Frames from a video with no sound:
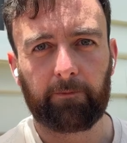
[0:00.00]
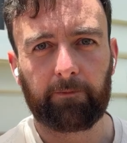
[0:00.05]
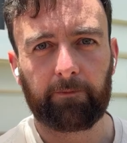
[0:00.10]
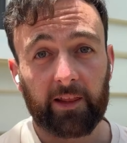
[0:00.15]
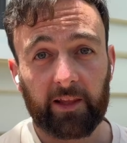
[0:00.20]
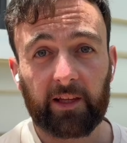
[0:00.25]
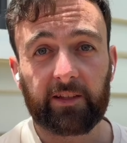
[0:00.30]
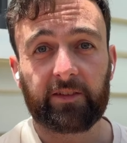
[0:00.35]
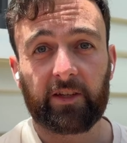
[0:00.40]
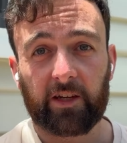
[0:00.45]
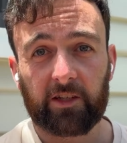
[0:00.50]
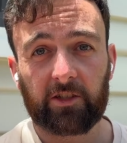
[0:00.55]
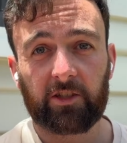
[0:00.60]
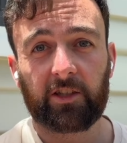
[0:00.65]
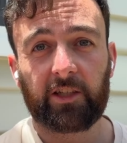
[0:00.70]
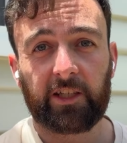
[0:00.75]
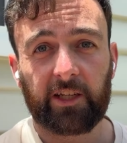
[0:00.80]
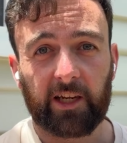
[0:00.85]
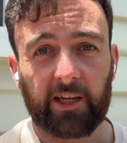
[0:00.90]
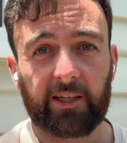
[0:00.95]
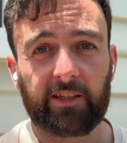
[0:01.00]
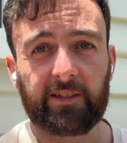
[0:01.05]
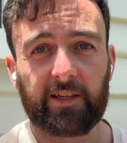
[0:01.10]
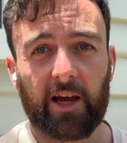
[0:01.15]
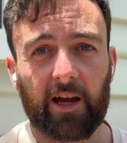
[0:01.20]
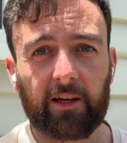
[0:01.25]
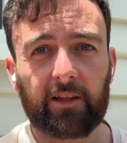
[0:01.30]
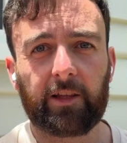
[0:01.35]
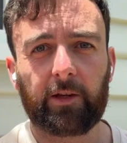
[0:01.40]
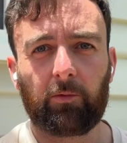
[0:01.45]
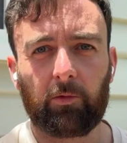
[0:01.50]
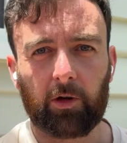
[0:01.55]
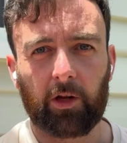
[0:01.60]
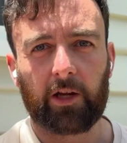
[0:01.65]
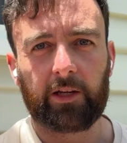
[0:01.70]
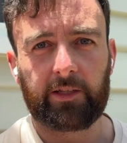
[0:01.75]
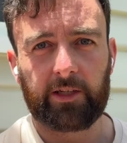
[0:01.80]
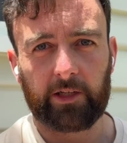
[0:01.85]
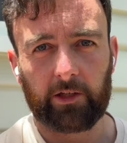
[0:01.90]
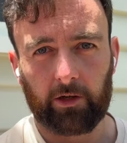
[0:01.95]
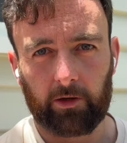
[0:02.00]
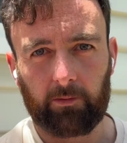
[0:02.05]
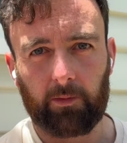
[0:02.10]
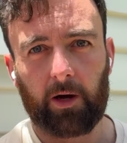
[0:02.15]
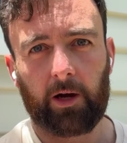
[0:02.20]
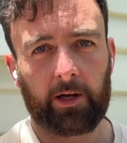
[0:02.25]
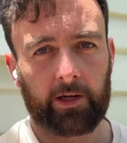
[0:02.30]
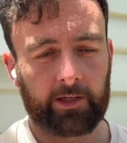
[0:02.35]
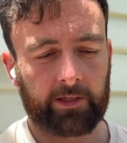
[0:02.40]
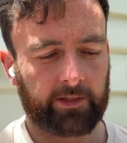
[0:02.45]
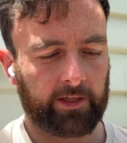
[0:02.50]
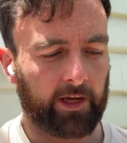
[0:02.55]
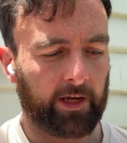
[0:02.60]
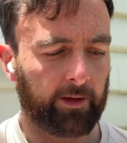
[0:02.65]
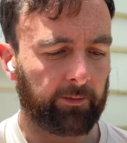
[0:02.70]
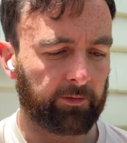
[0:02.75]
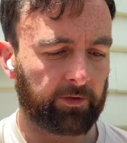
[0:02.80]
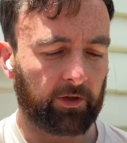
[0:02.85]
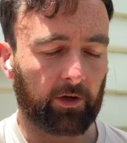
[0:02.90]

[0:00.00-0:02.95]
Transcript: And that's actually exactly what I did on my exam.